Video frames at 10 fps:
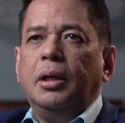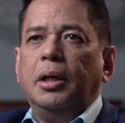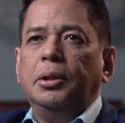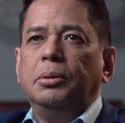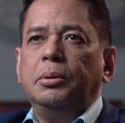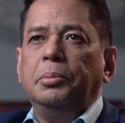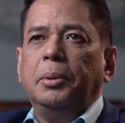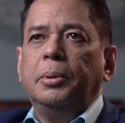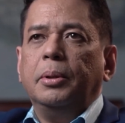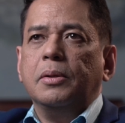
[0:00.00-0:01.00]
I don't
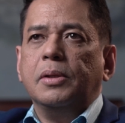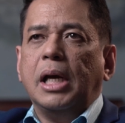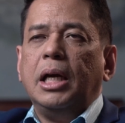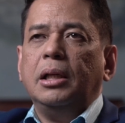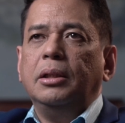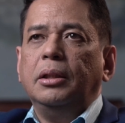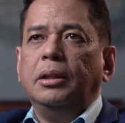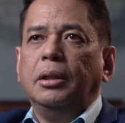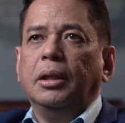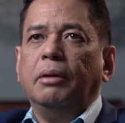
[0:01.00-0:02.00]
remember
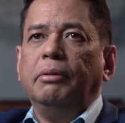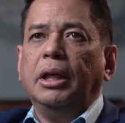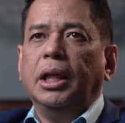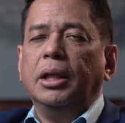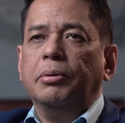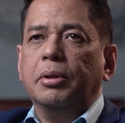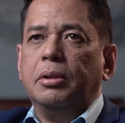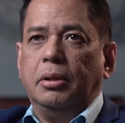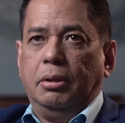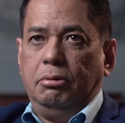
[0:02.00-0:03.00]
exactly having any
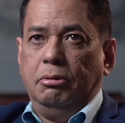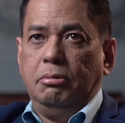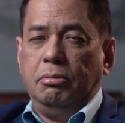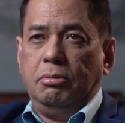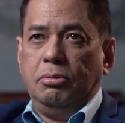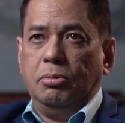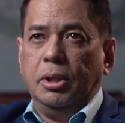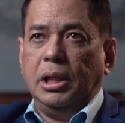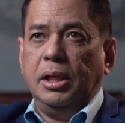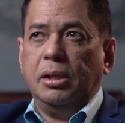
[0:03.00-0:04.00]
restrictions, or
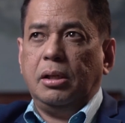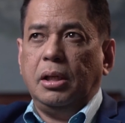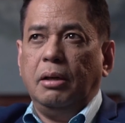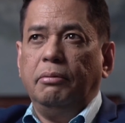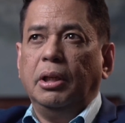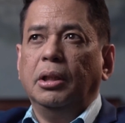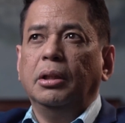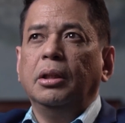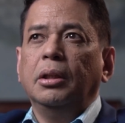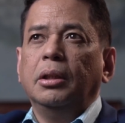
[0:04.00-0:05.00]
at least having